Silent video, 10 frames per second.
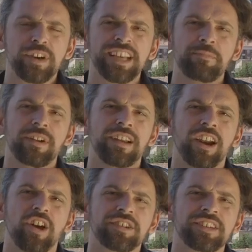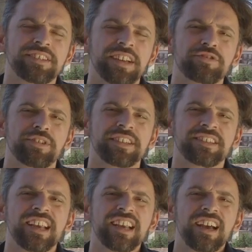example, along the centuries,
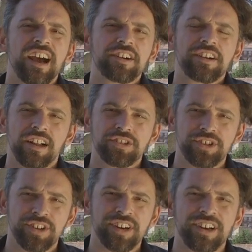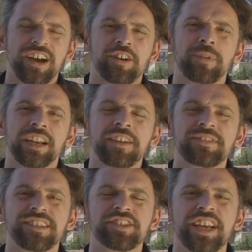our culture, our
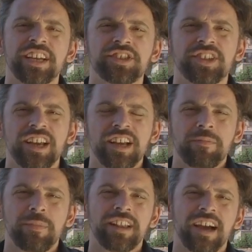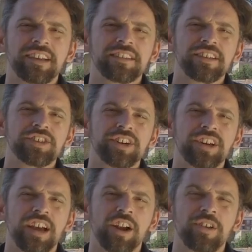beliefs have changed, but architecture
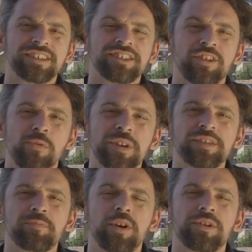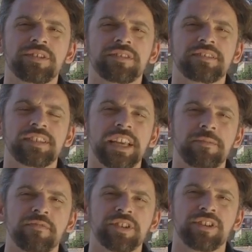has always spoken the
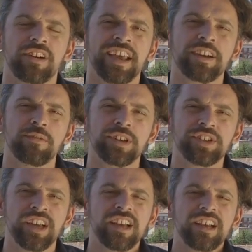same visual language.